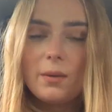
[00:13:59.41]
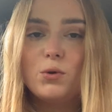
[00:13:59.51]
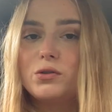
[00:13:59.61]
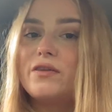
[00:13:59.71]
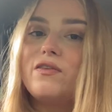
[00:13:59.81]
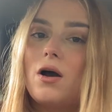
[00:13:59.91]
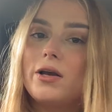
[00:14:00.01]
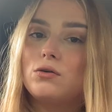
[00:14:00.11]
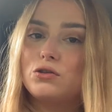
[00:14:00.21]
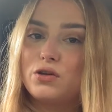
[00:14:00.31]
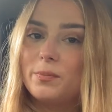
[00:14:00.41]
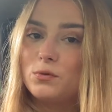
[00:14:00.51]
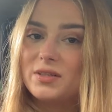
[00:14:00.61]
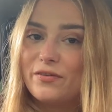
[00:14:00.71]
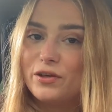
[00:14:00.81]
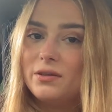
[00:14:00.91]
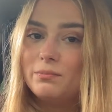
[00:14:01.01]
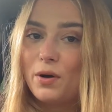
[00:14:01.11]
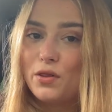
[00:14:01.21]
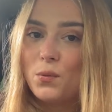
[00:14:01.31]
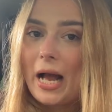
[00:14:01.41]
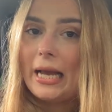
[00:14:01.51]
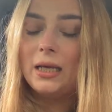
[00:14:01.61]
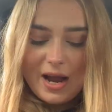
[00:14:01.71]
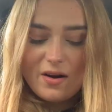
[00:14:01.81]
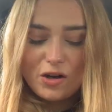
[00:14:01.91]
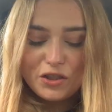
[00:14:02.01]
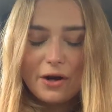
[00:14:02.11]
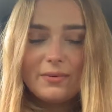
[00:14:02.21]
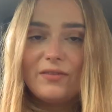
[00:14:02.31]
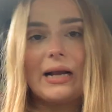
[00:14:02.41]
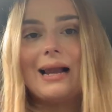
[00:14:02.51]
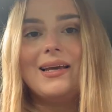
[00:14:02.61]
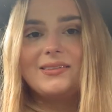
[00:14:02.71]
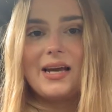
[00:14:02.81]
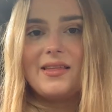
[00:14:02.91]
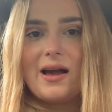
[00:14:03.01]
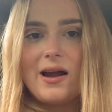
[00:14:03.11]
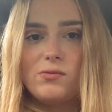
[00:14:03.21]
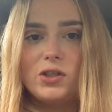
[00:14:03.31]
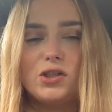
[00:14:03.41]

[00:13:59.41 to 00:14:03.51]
I'm also flying on a 777, by the way. And I don't have a clear day there, which